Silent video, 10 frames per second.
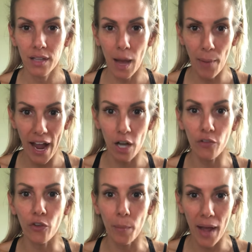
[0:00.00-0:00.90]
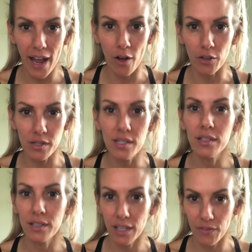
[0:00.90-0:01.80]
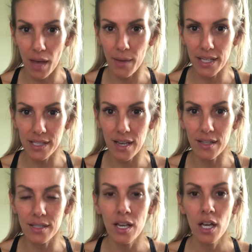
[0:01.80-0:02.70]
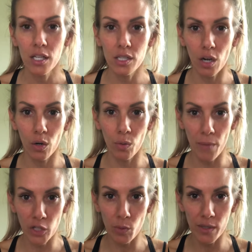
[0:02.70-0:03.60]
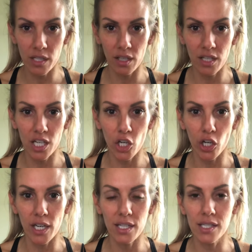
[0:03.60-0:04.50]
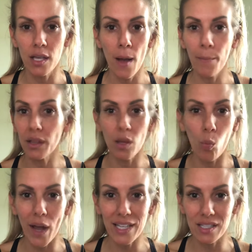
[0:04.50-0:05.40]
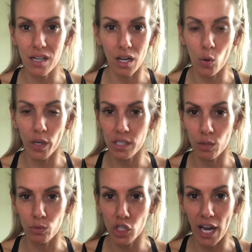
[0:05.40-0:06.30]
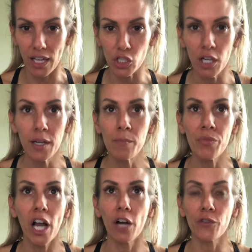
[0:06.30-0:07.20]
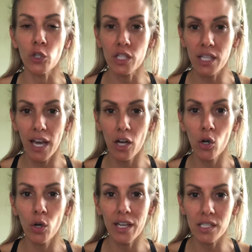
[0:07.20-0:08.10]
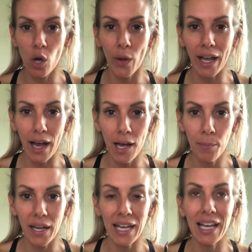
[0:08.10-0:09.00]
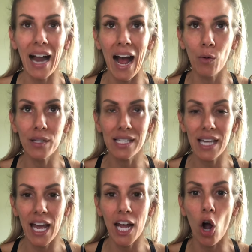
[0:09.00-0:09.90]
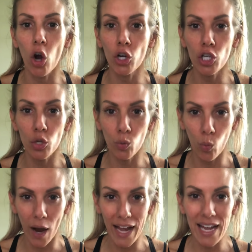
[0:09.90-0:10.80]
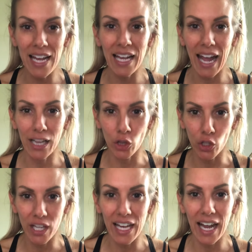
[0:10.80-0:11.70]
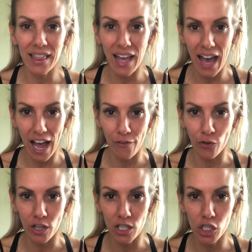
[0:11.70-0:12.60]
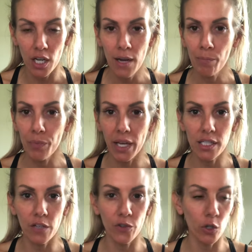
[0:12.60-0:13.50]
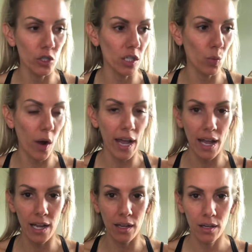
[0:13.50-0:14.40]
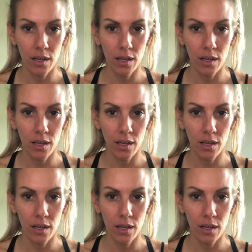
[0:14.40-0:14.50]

a pound for a pound, if that makes sense. So measurements are going to decrease, but the weight's not going to change. Now, if your scale is going up, again, I would say, are you weighing and looking at the average? Because if you're just weighing